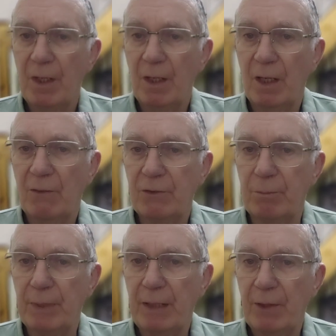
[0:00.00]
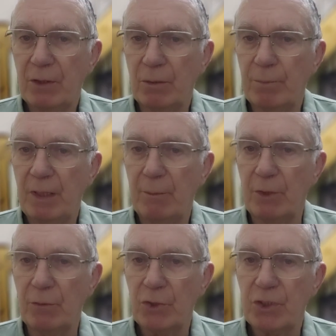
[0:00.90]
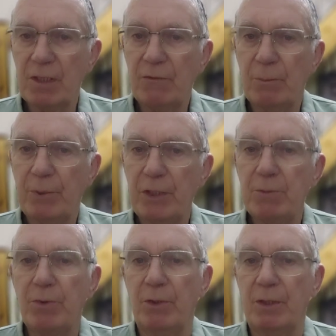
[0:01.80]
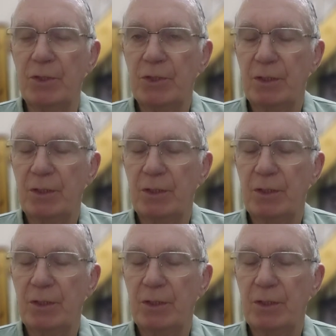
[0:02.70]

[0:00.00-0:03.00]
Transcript: after Barack Obama received the Peace Prize,